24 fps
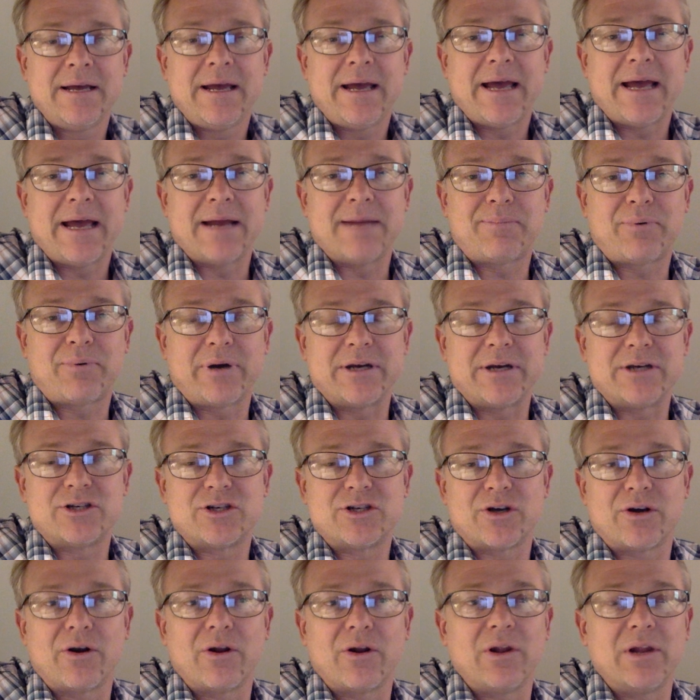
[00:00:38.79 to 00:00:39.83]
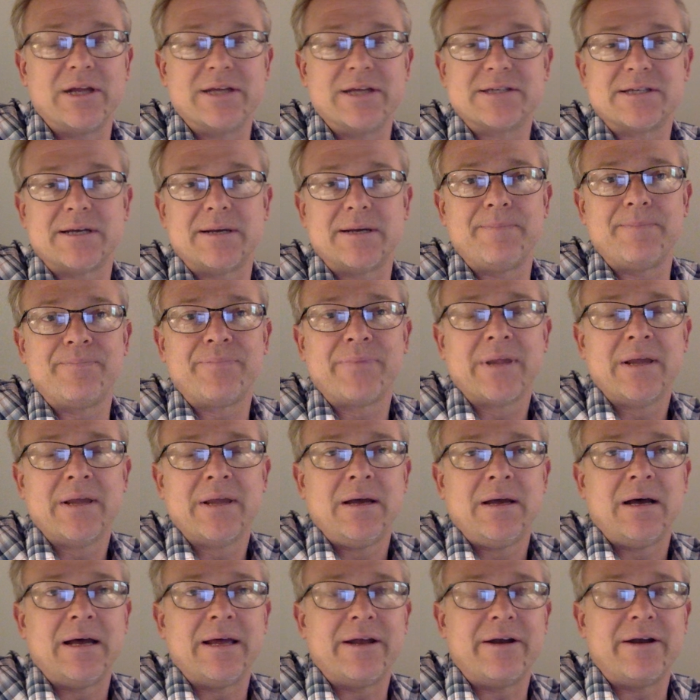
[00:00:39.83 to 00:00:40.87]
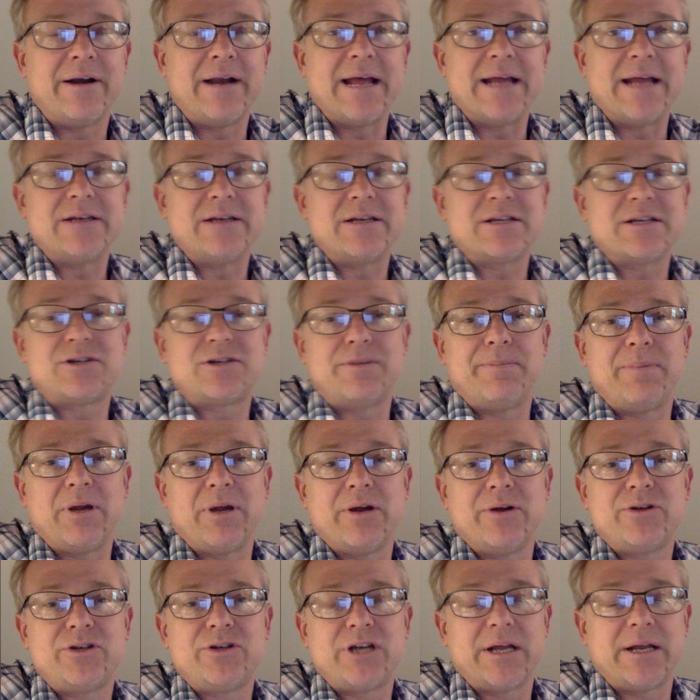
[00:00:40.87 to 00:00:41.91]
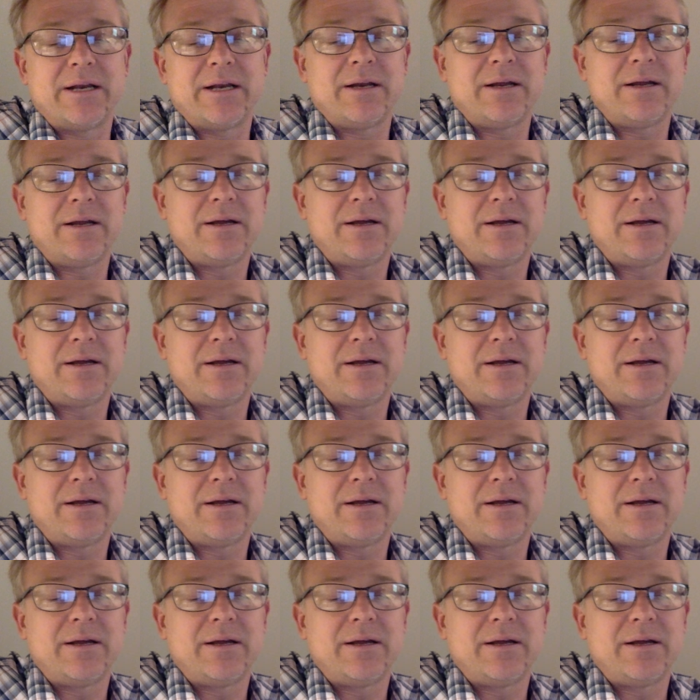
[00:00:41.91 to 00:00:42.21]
and print journalism, internet distribution,